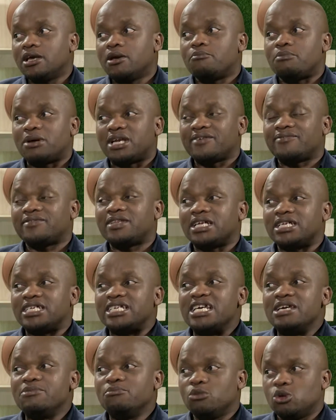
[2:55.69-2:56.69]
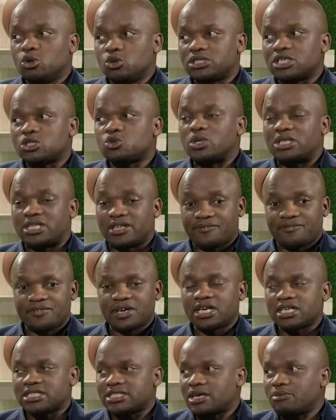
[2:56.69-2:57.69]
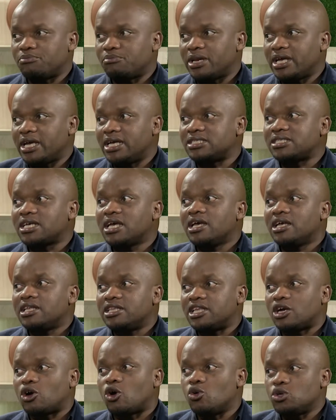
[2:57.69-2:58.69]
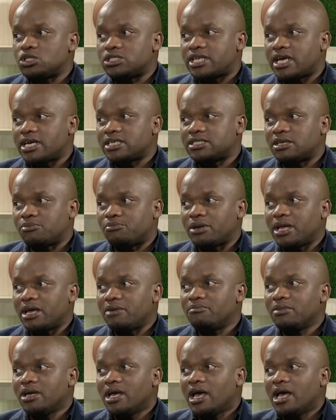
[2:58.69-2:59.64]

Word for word: But if the team loses with the very same players, the coach takes the blame.